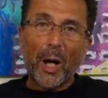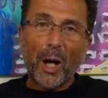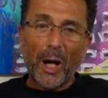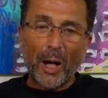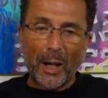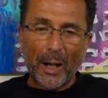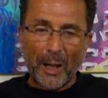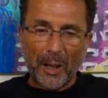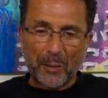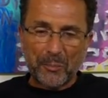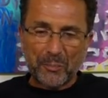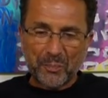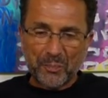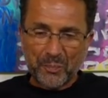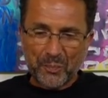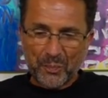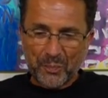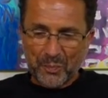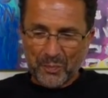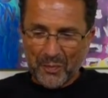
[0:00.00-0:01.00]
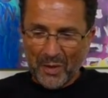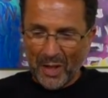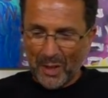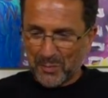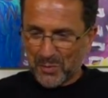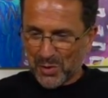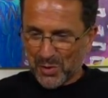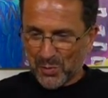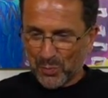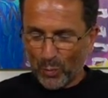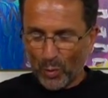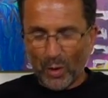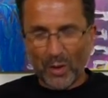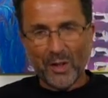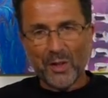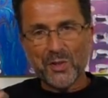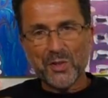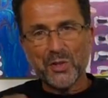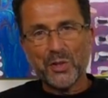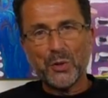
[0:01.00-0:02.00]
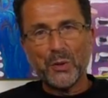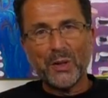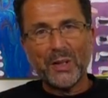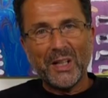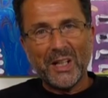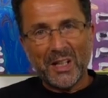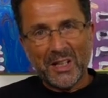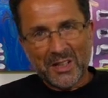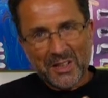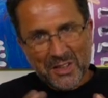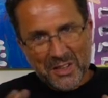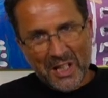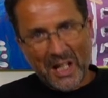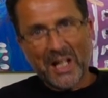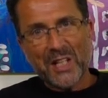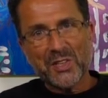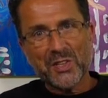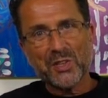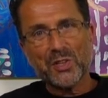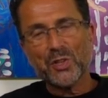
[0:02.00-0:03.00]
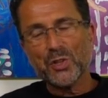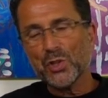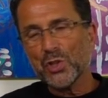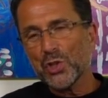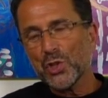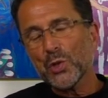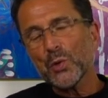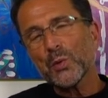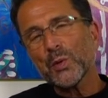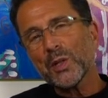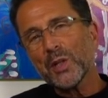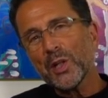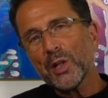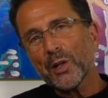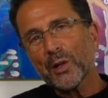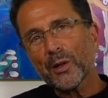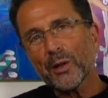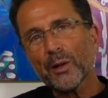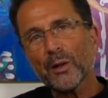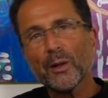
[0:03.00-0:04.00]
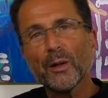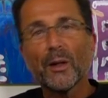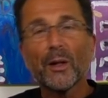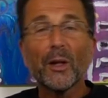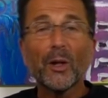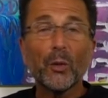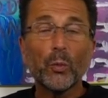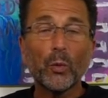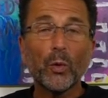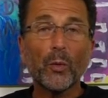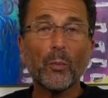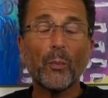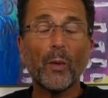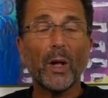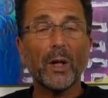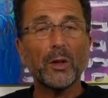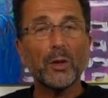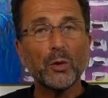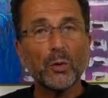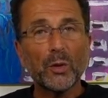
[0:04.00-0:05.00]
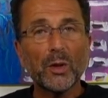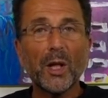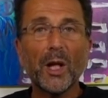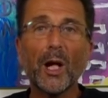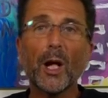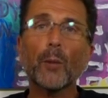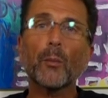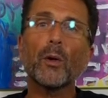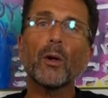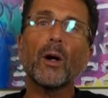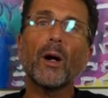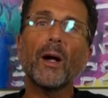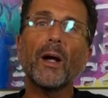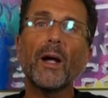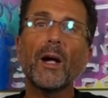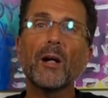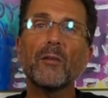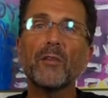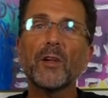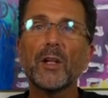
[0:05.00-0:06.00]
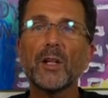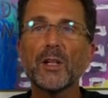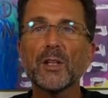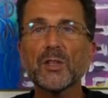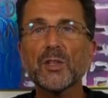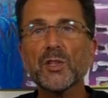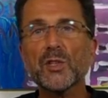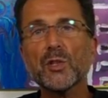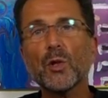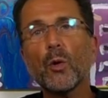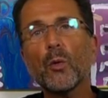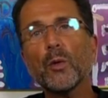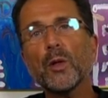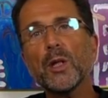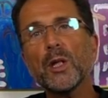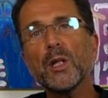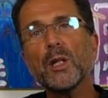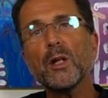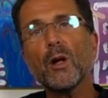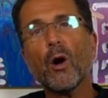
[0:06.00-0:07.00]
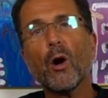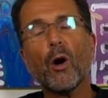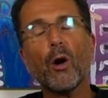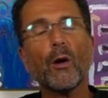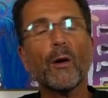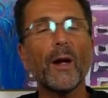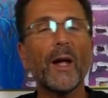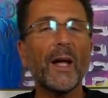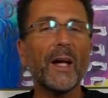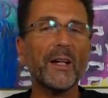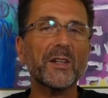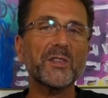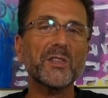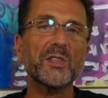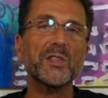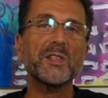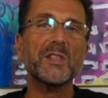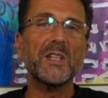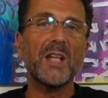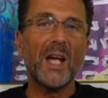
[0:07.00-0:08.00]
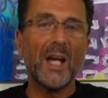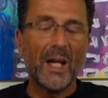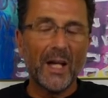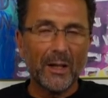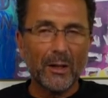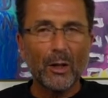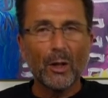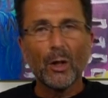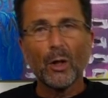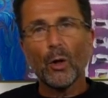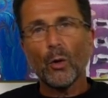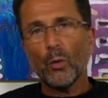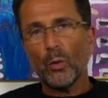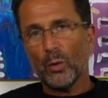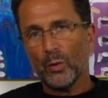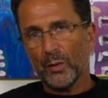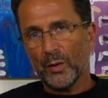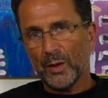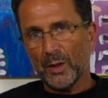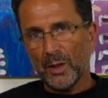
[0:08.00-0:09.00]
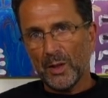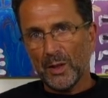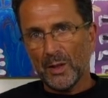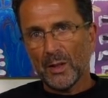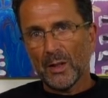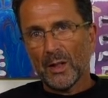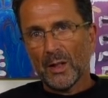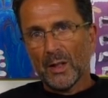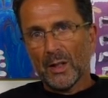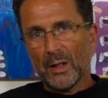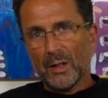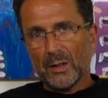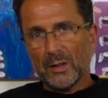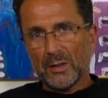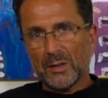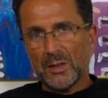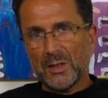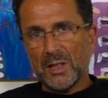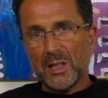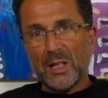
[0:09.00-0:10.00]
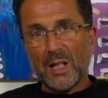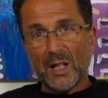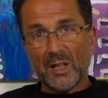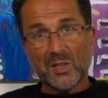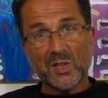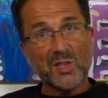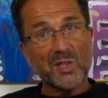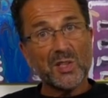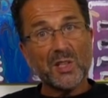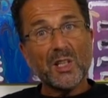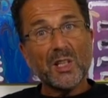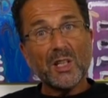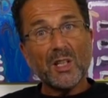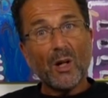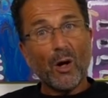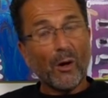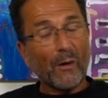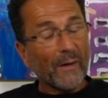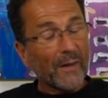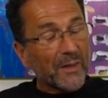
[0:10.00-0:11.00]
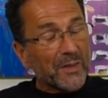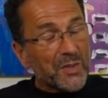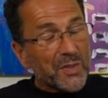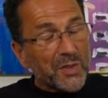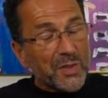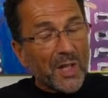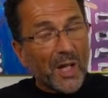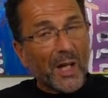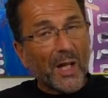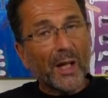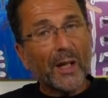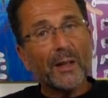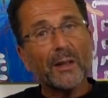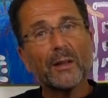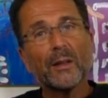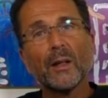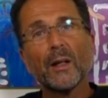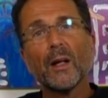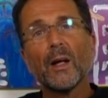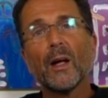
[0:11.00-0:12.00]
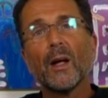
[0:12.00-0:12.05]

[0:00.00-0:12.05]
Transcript: Um, I'm just more or less doing a test shoot here with my new camera. I have a Sony RX10 or the DSC RX10.